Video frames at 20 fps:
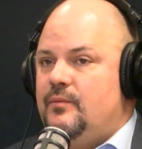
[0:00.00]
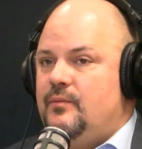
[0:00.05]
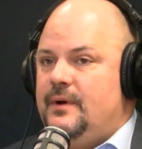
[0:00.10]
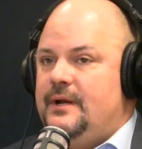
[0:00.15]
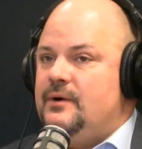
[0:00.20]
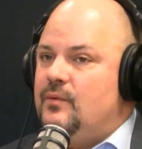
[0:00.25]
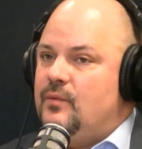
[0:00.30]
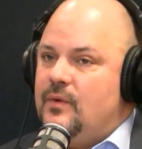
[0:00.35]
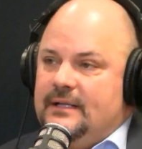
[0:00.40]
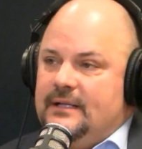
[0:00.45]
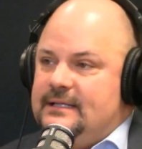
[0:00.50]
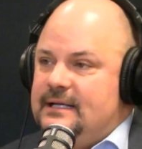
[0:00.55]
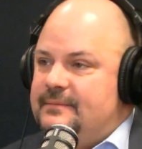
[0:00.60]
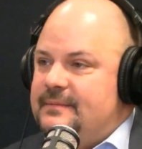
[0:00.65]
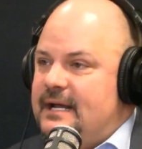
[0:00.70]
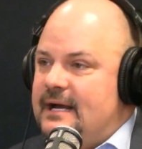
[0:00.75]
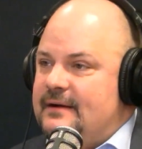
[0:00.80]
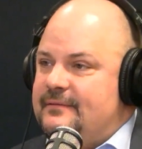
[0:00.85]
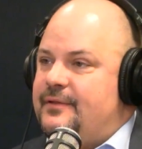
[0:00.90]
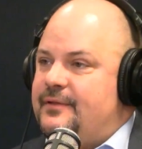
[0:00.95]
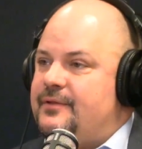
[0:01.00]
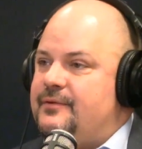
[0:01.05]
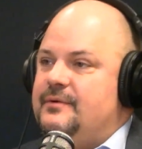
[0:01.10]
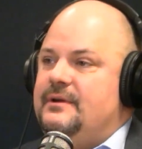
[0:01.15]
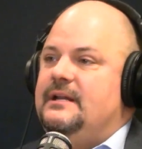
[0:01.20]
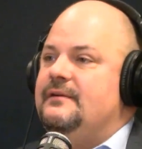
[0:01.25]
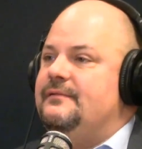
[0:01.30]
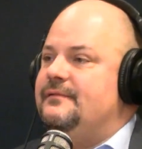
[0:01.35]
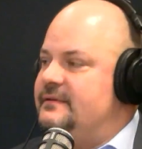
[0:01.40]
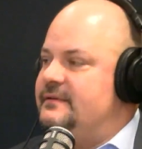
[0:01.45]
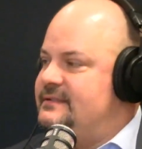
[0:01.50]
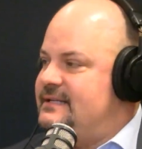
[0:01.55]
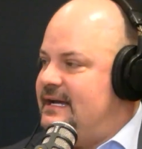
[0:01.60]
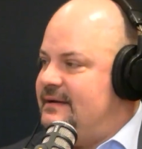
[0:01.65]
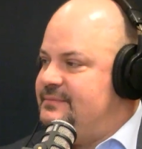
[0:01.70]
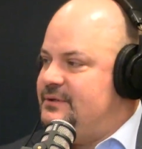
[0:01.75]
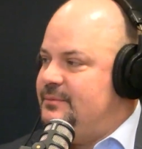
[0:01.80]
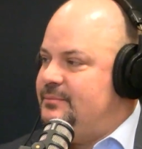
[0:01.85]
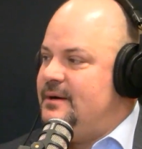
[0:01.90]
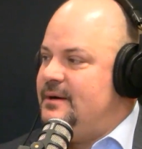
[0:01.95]
we don't want them to have 3 different
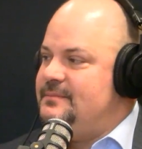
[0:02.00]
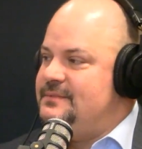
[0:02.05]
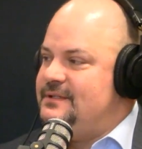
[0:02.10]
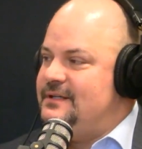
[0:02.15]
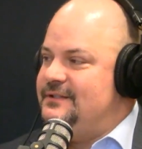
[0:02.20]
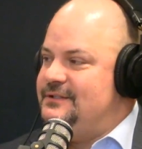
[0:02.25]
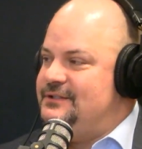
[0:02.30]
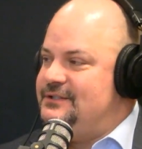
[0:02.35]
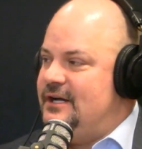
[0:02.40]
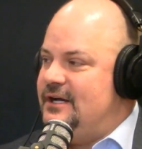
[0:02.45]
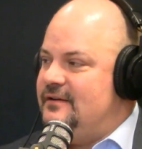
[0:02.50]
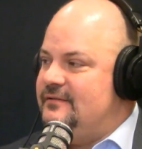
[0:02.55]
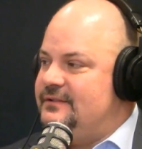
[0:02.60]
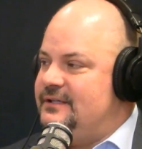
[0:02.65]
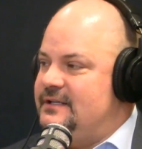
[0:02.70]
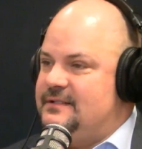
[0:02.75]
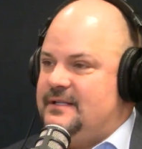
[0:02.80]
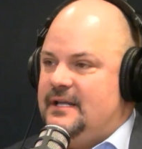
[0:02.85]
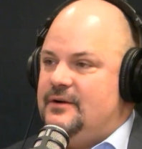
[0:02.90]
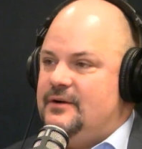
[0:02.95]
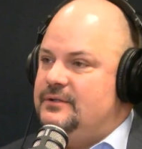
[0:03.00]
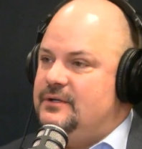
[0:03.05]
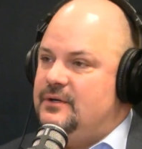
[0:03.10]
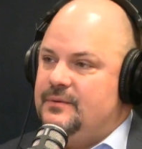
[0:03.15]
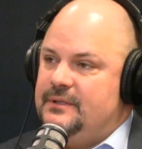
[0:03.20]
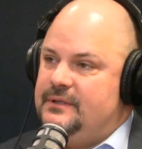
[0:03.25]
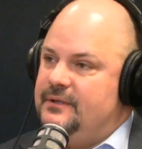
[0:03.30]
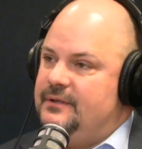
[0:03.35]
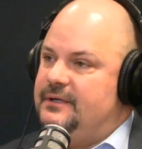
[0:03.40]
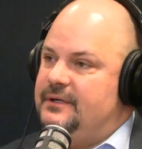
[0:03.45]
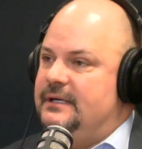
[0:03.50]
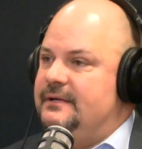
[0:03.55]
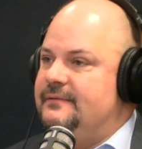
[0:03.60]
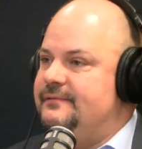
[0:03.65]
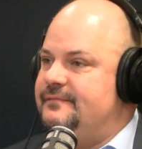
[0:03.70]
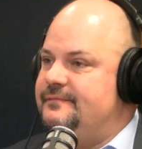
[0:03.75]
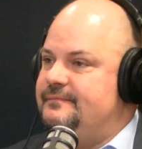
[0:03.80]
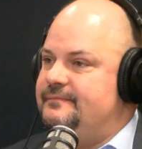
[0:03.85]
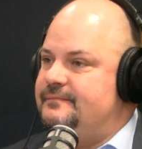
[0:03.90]
types of pumps on the shelf because they don't know what they're going to